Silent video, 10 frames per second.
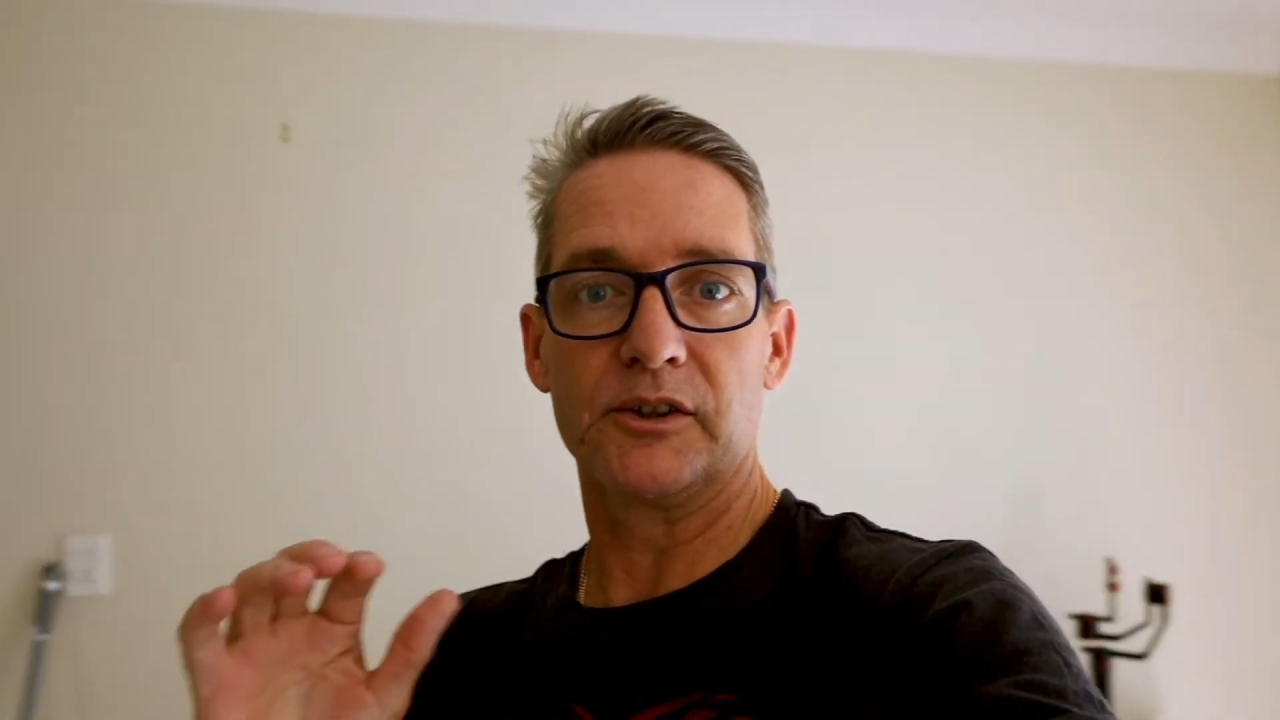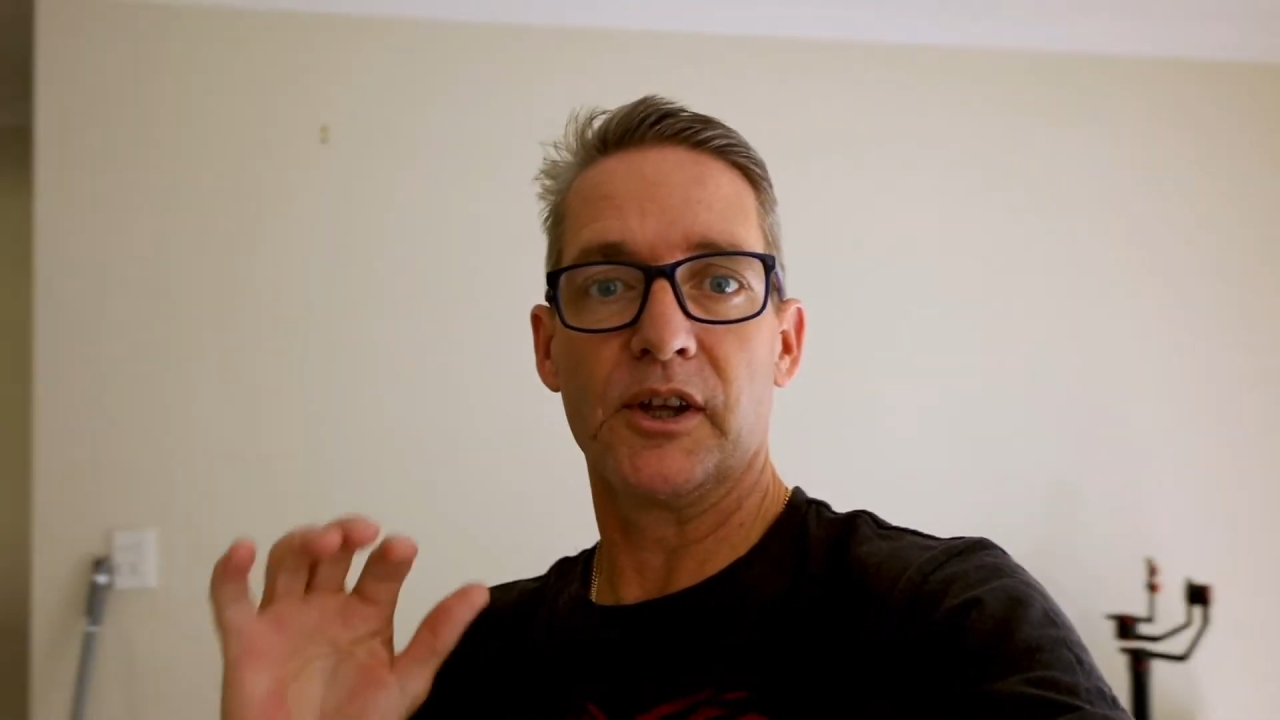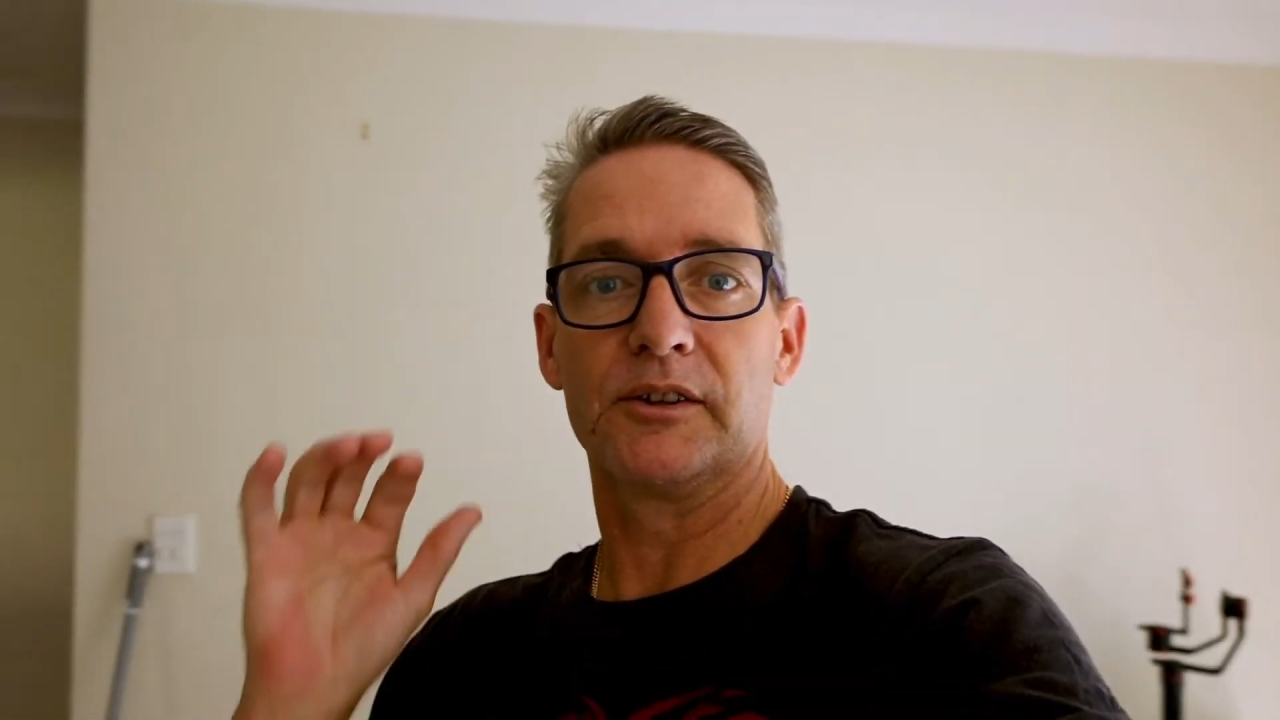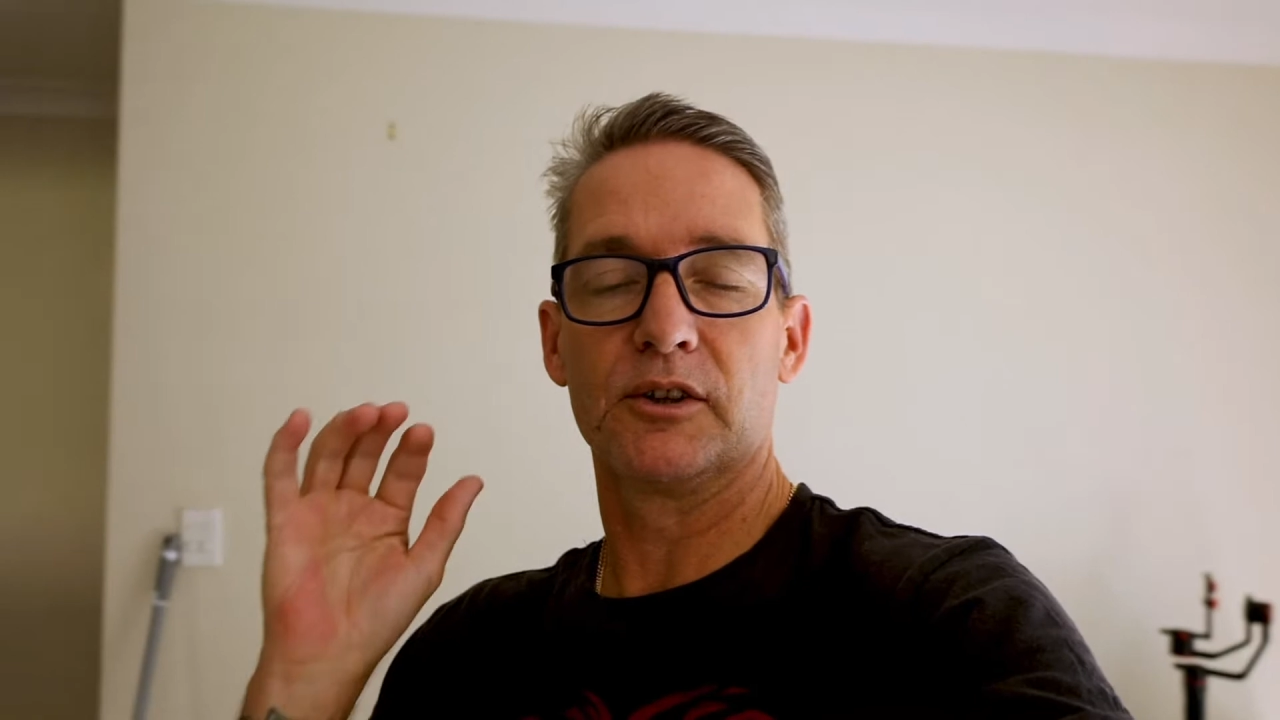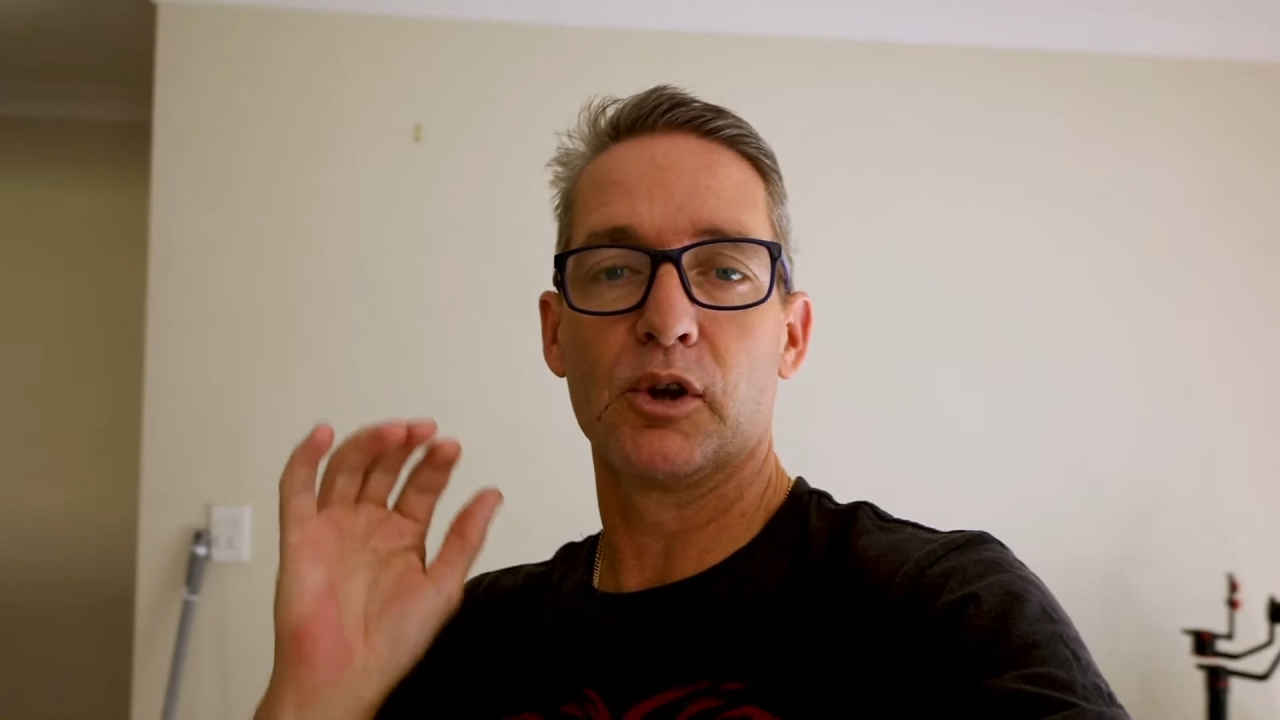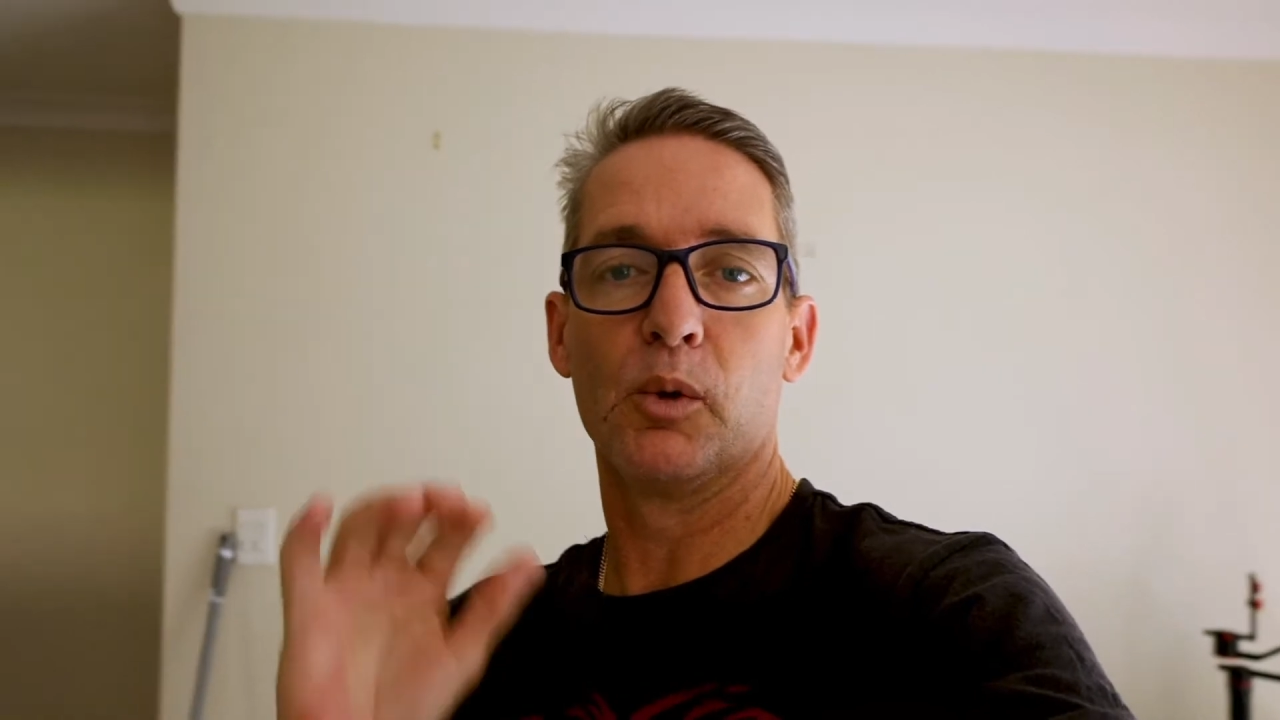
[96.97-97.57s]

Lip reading: says it's